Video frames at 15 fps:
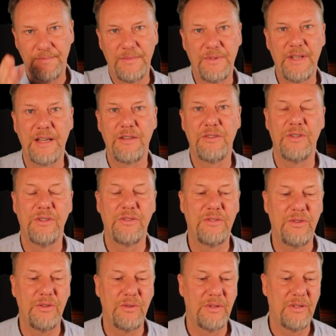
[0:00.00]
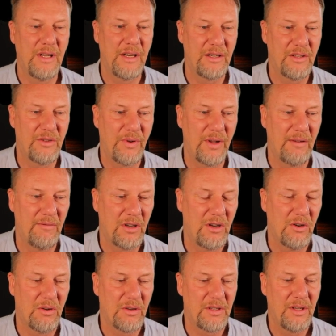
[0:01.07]
sectors to like 12
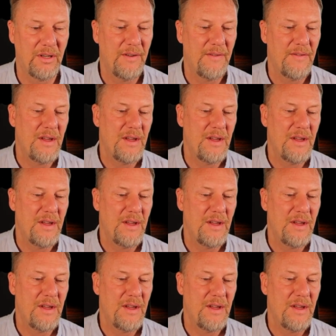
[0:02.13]
o'clock.